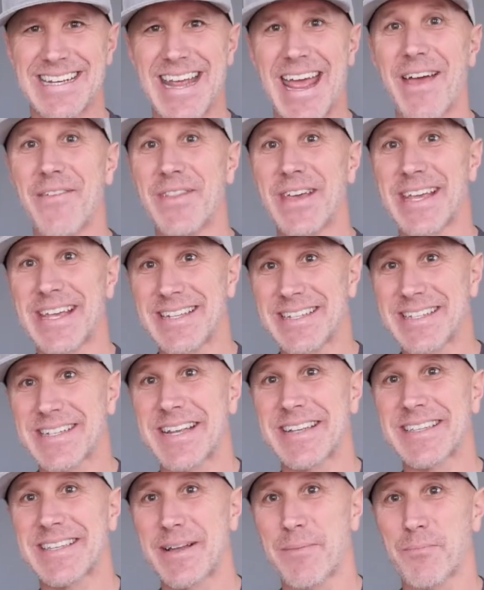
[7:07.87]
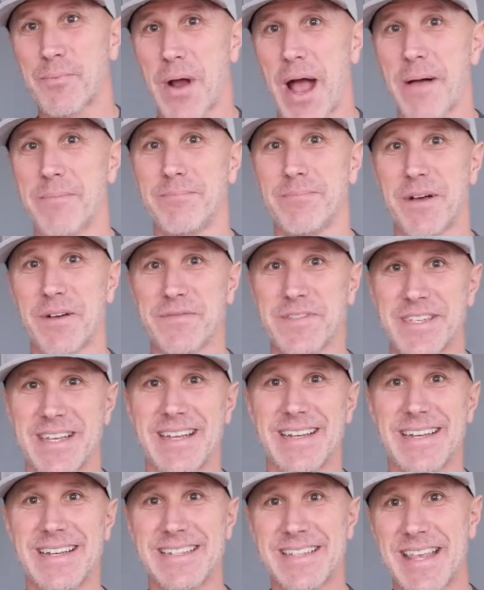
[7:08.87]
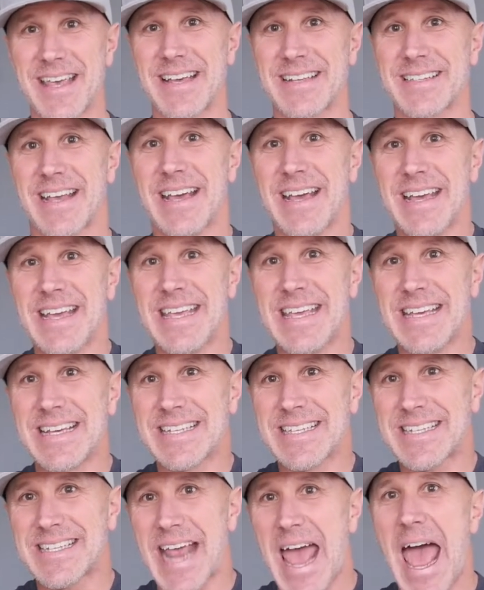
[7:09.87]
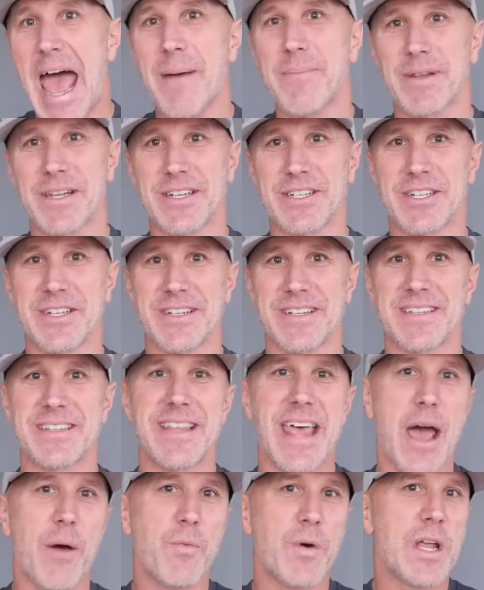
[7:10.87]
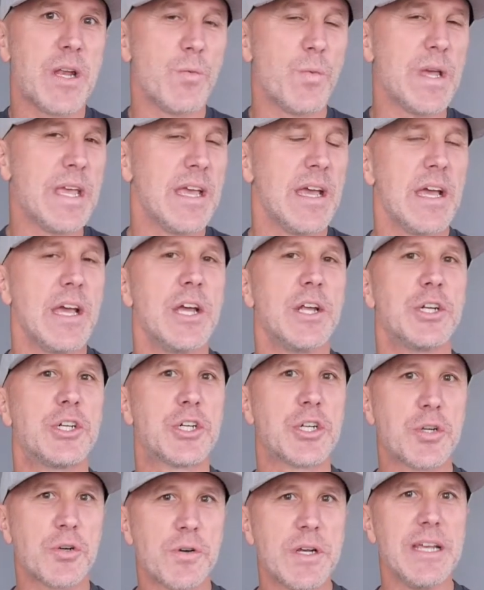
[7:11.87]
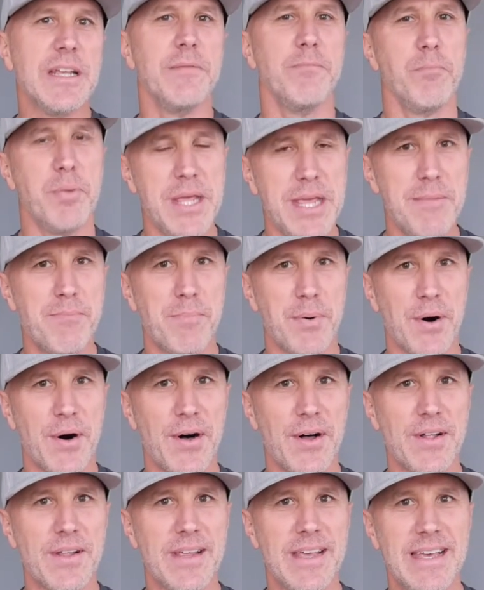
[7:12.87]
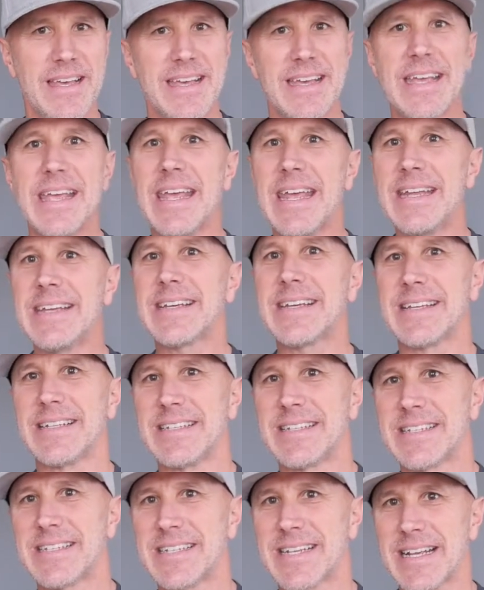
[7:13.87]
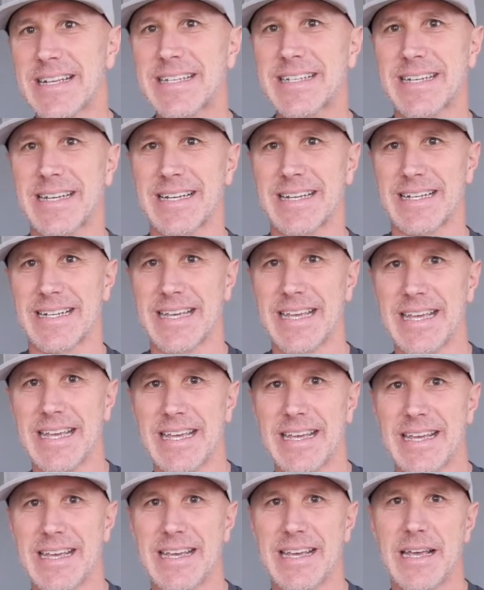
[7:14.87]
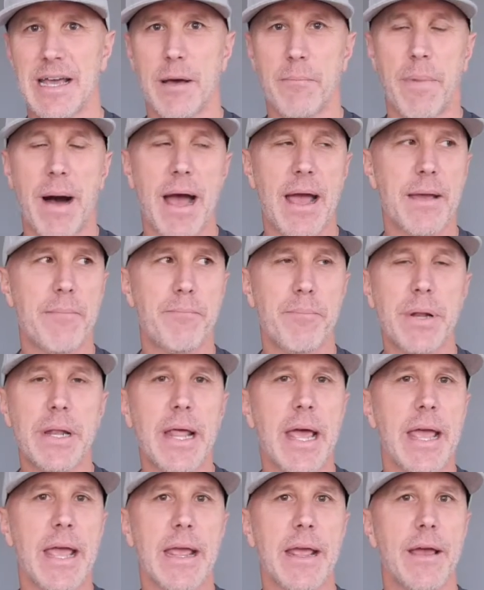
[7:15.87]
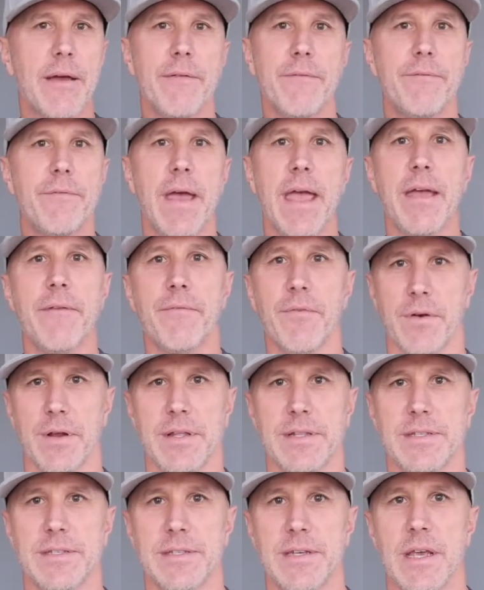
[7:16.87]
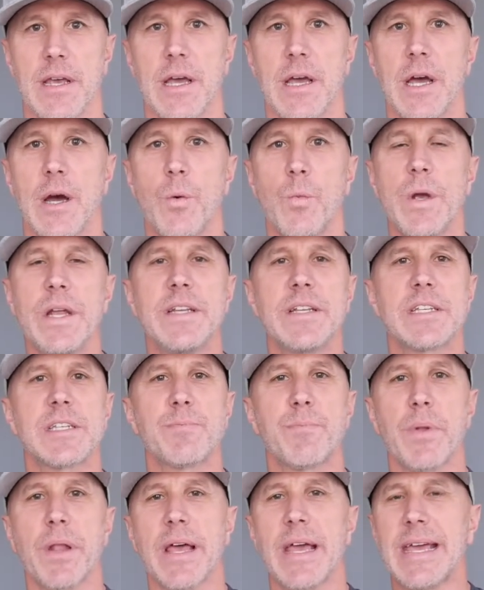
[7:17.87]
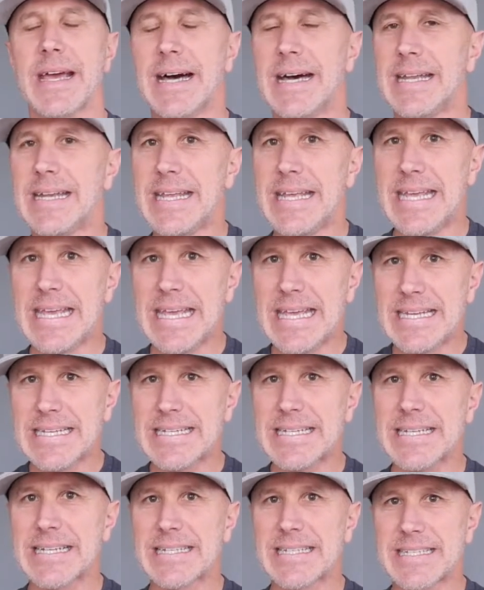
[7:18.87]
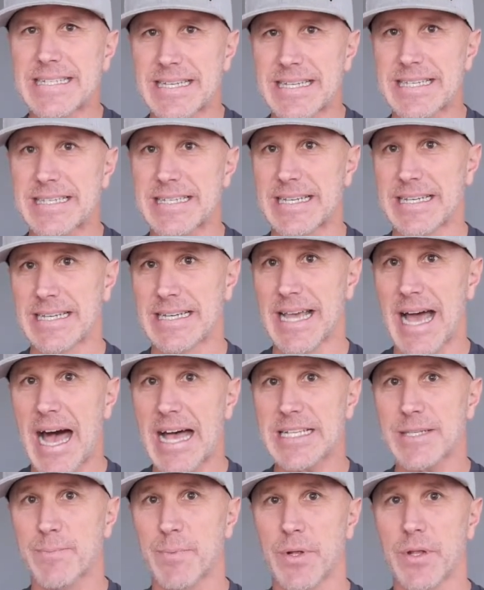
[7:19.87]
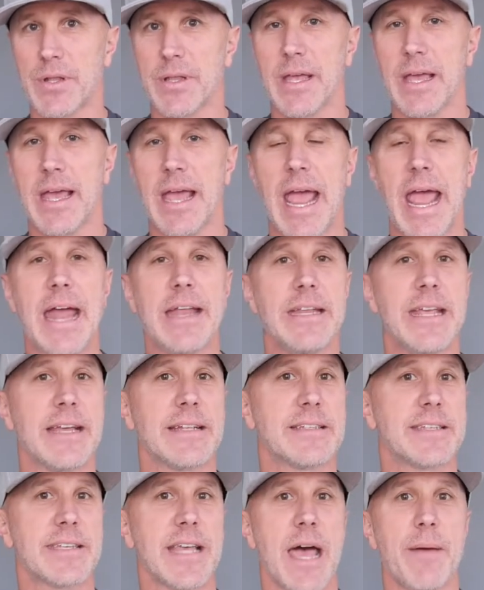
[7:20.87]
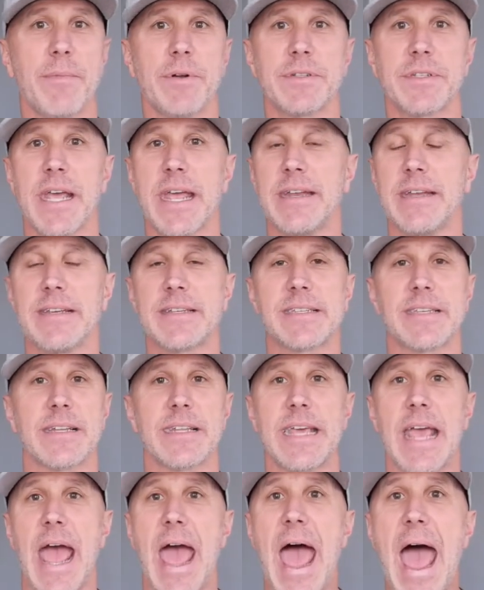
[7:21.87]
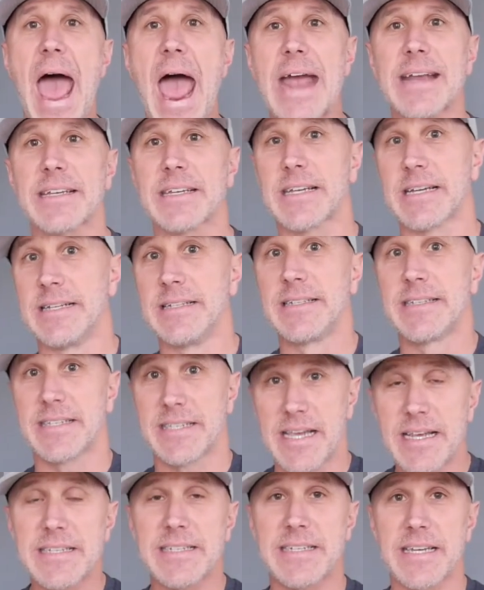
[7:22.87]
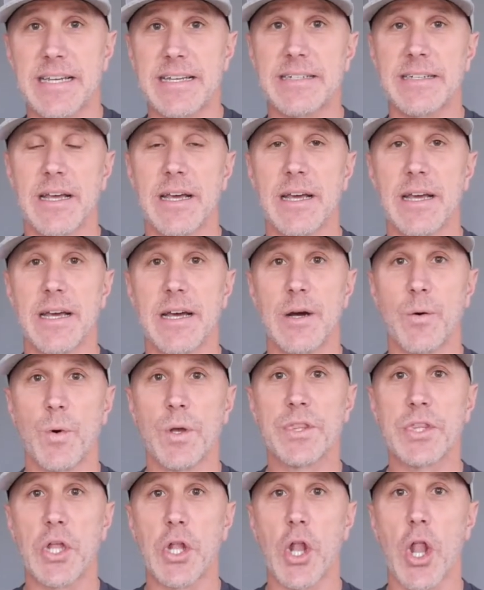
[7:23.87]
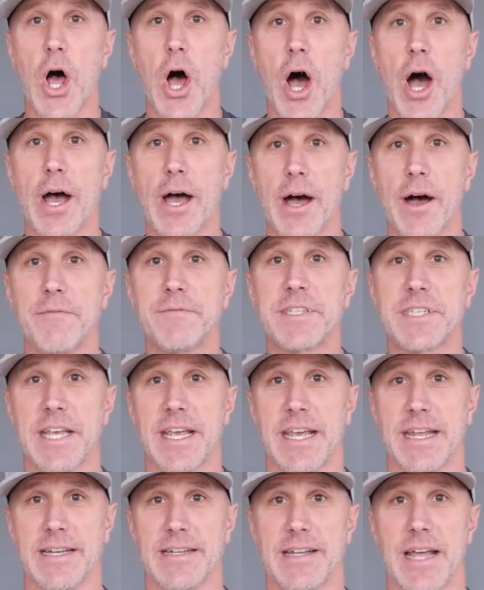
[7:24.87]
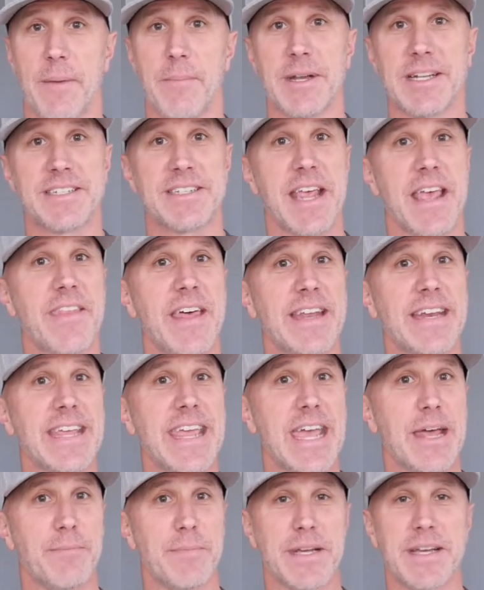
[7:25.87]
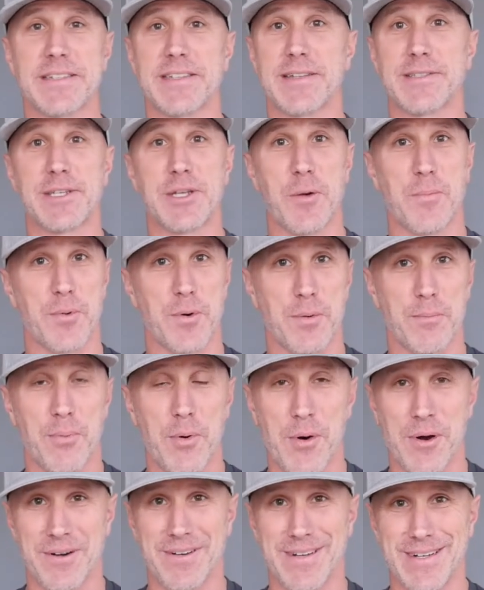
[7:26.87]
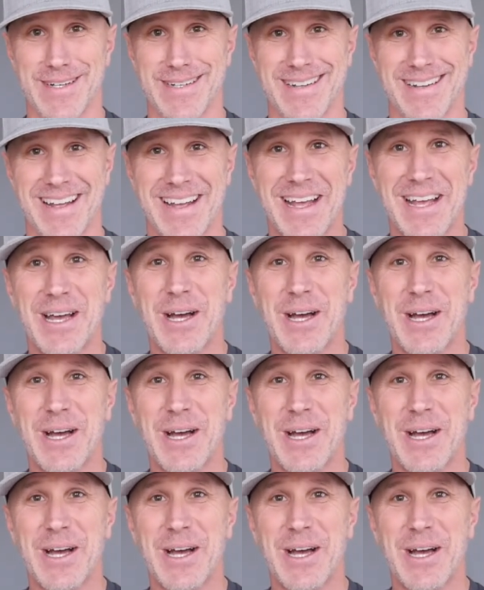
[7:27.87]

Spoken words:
And the consistent problem of sin is this. He establishes that when we treat people inconsistently by playing favorites, we display an inconsistent gospel and yet simultaneously act consistent with the law of sin. I'm going to say that again because it's super important.